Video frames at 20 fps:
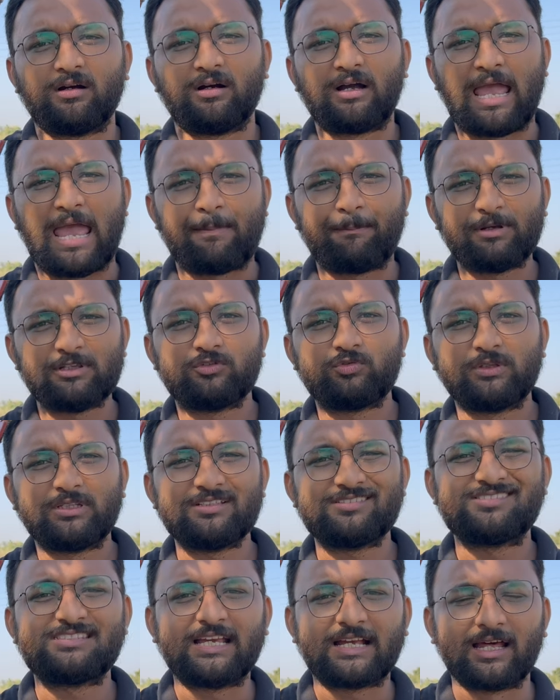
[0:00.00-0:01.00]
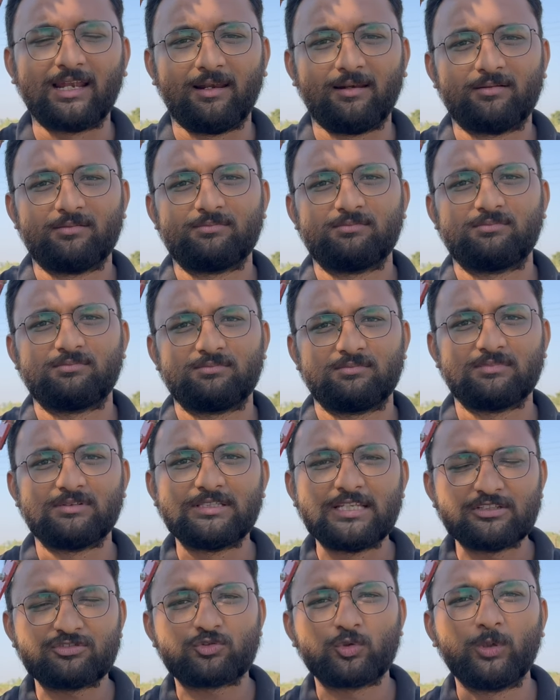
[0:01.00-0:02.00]
happens with a sickle.
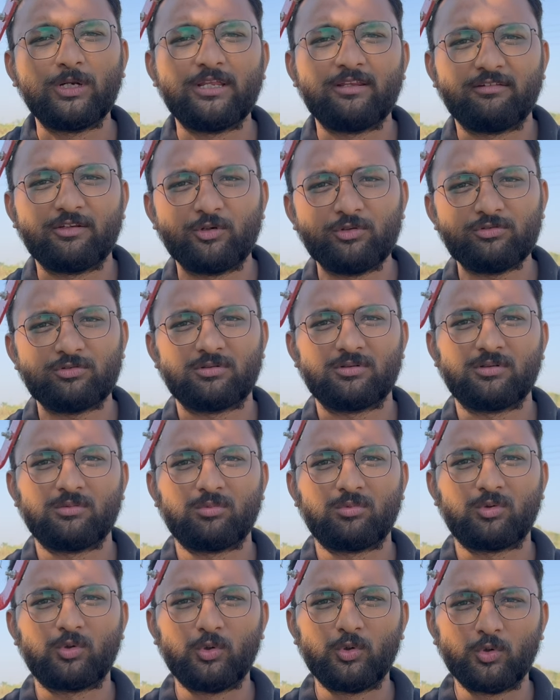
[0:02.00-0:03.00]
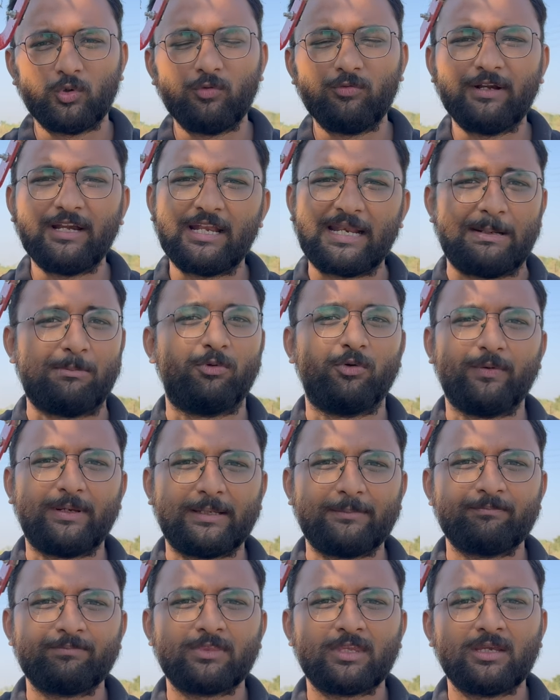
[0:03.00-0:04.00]
This tool is used to do weed
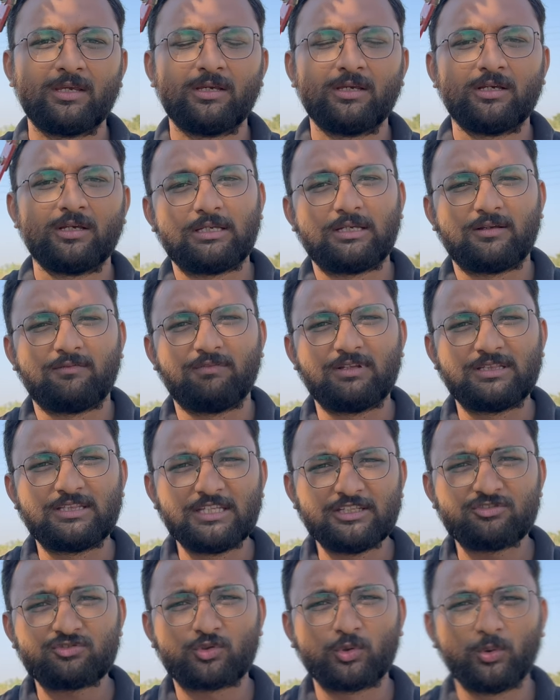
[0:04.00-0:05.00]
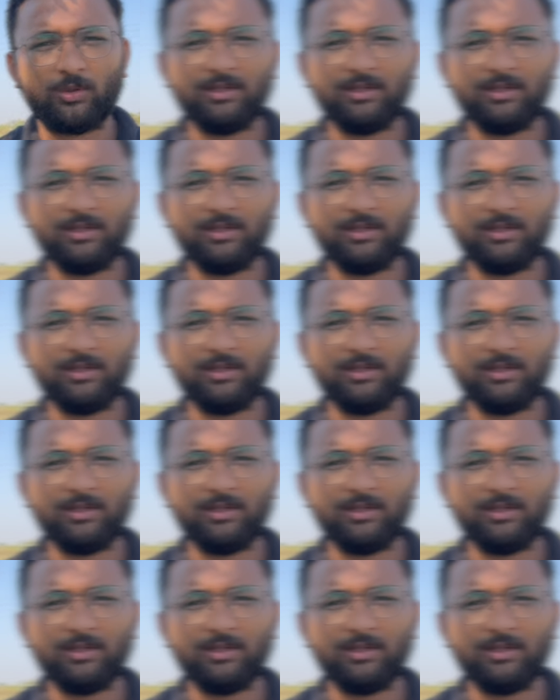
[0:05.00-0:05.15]
removing. With this tool,